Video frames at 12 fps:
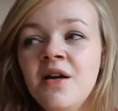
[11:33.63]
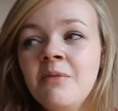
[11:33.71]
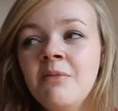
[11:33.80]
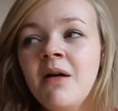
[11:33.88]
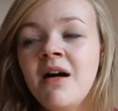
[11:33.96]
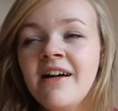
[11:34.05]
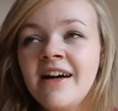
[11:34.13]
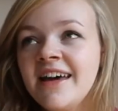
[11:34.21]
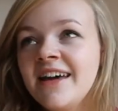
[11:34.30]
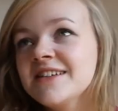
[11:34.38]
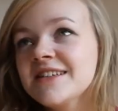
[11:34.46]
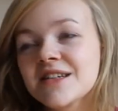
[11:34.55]

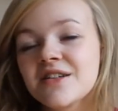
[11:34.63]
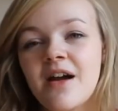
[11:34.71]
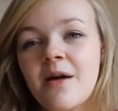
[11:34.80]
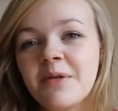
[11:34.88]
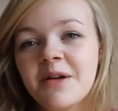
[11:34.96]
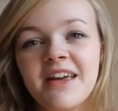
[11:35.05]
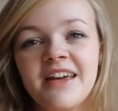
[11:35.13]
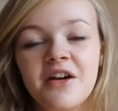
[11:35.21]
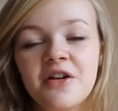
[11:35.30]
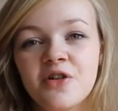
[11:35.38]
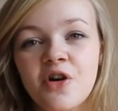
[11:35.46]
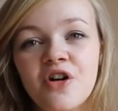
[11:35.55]
my
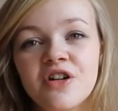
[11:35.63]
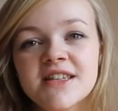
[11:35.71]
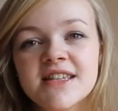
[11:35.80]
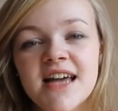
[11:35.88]
scrapbooking gods,